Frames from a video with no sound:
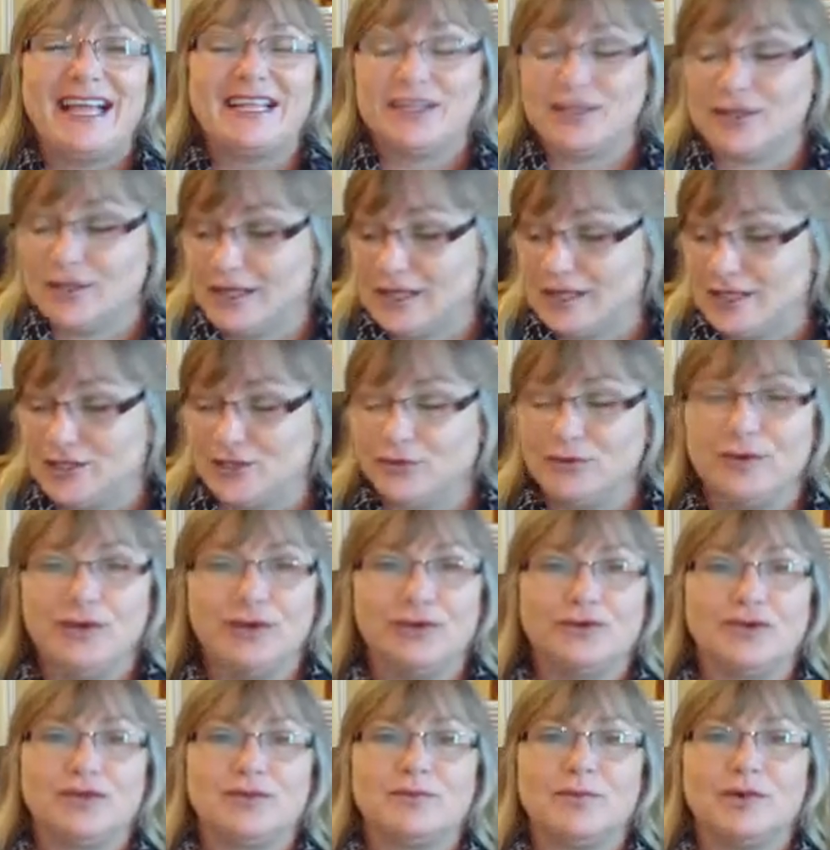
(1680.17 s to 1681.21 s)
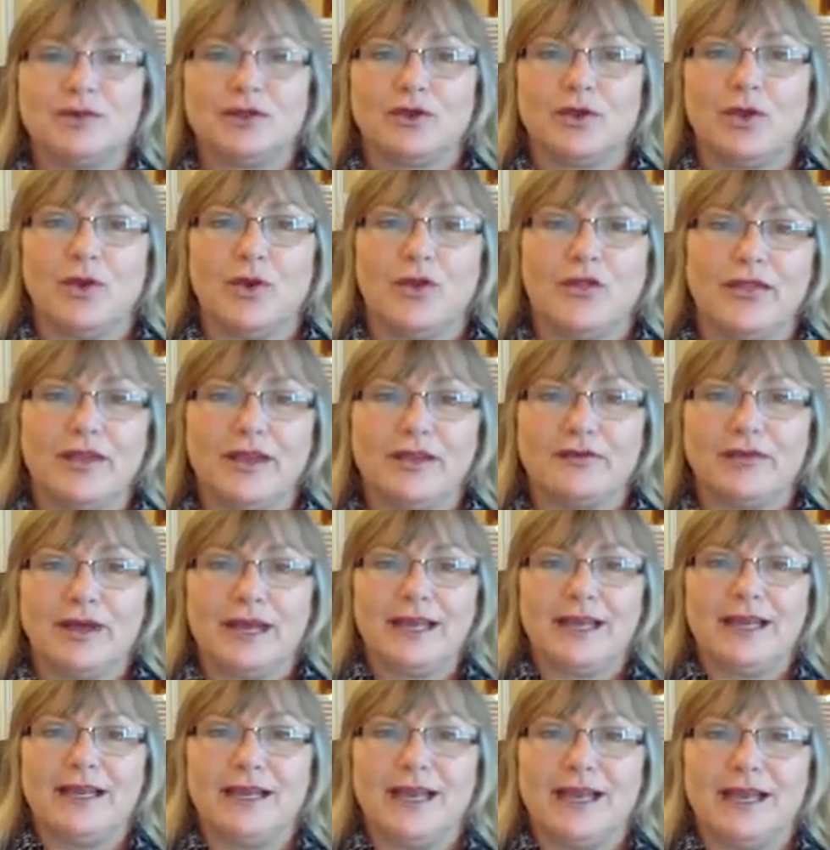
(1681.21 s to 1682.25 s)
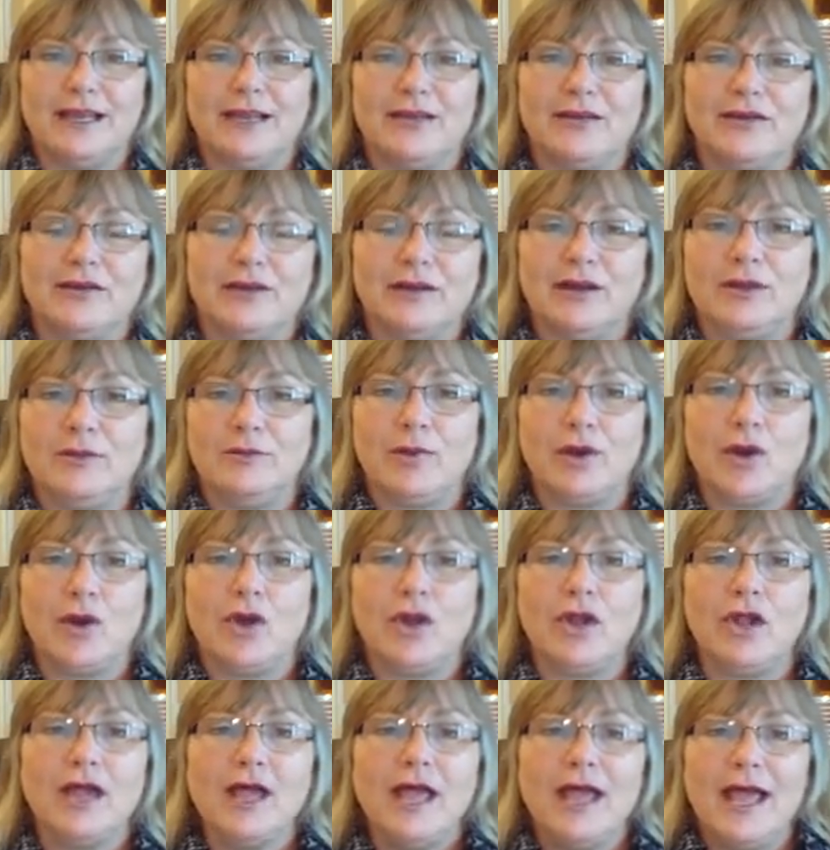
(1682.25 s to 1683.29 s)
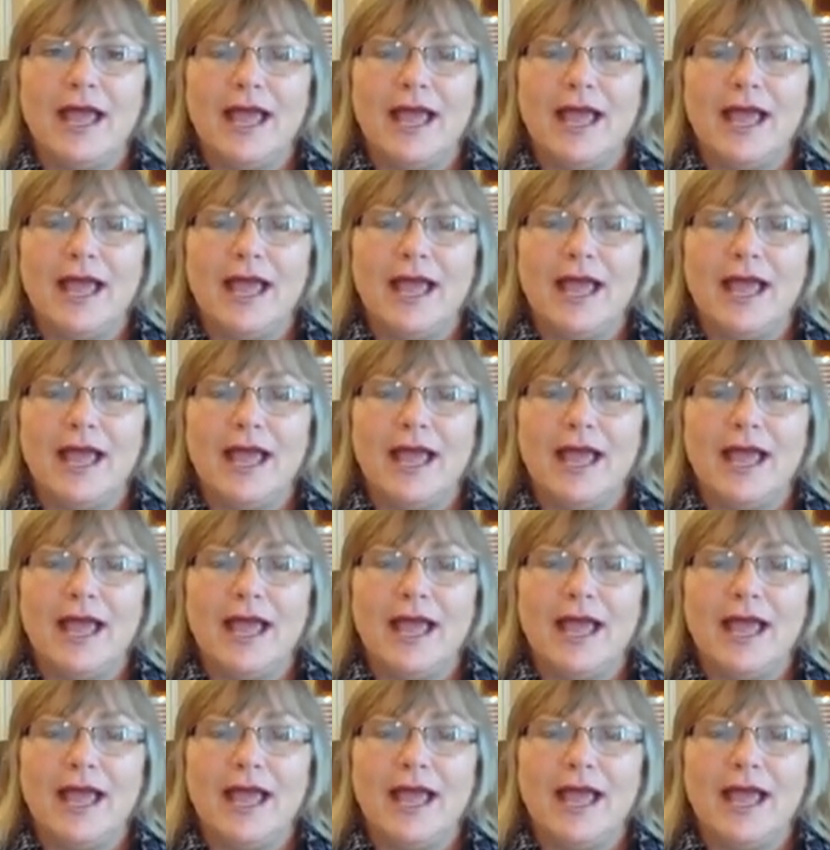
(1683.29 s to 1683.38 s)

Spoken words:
And so they do, and you just put the whole thing right in their little bowl.